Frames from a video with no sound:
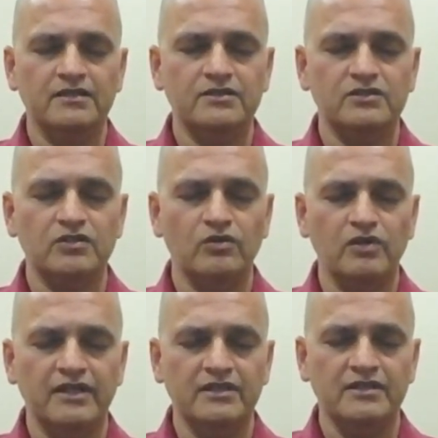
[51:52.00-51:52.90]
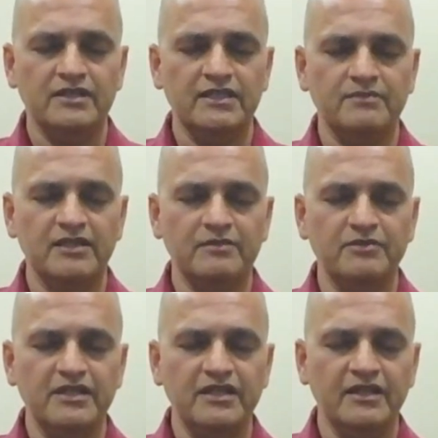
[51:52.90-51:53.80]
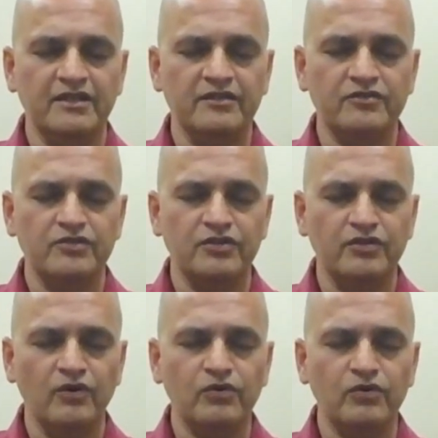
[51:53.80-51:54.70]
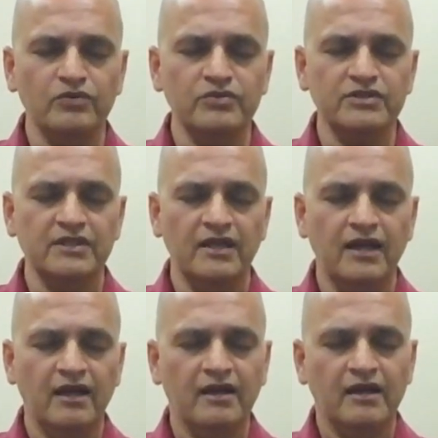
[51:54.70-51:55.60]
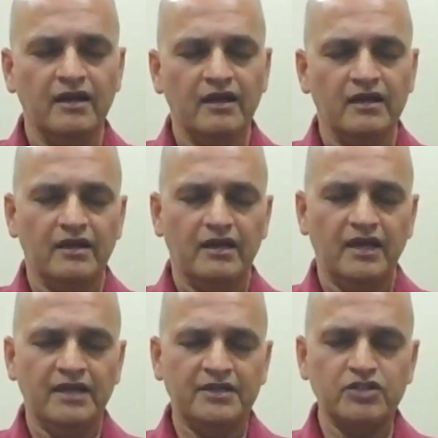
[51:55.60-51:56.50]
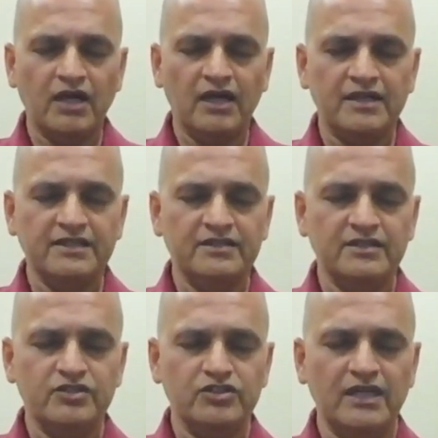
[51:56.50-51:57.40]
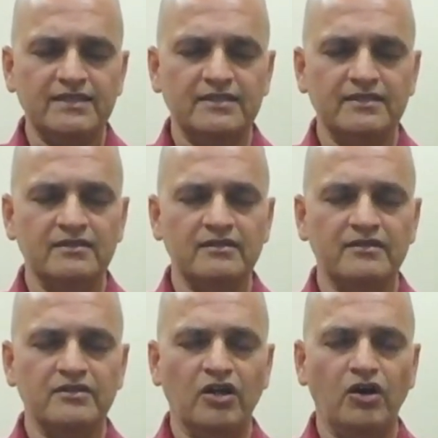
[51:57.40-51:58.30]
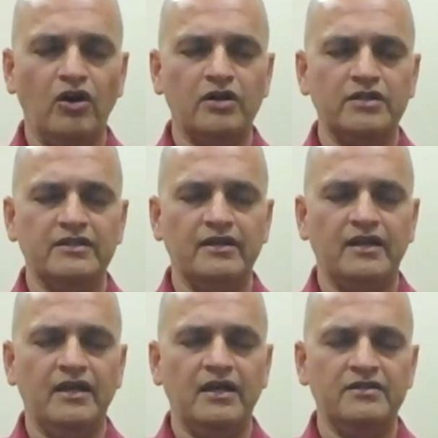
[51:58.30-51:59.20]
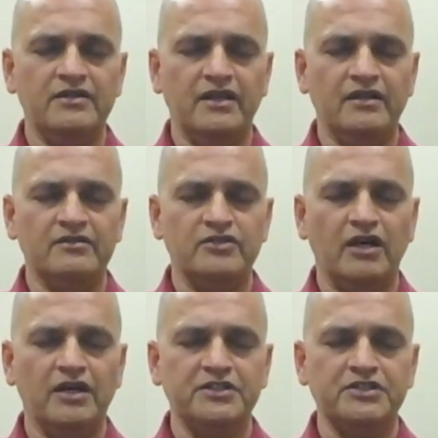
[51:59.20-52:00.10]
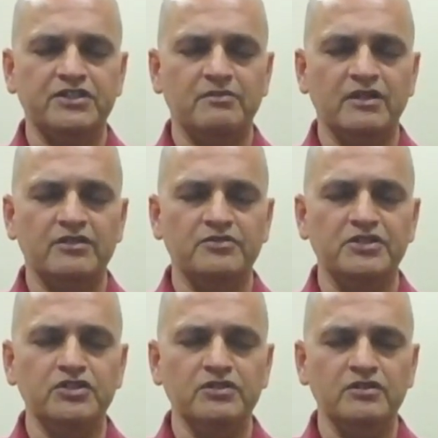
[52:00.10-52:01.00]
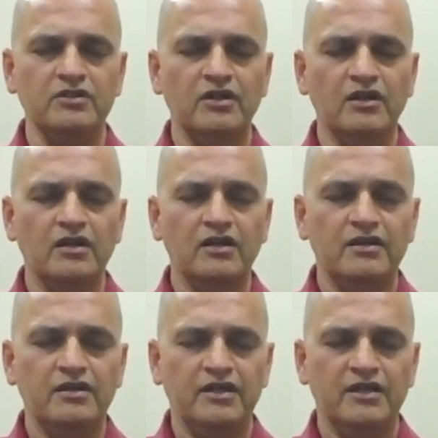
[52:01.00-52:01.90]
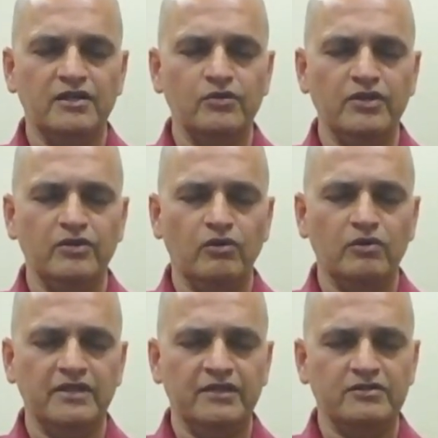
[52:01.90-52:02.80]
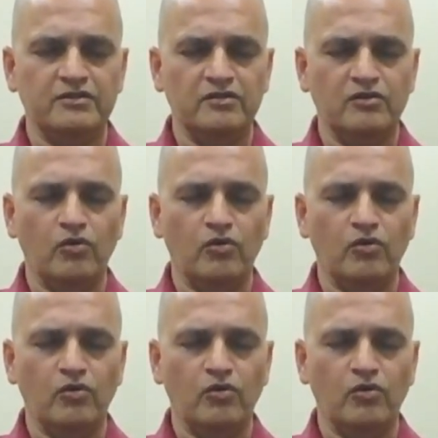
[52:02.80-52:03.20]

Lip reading: Slowly and deeply breathing in through the nose. Energize the chest, the heart, and the entire stomach region, including all the internal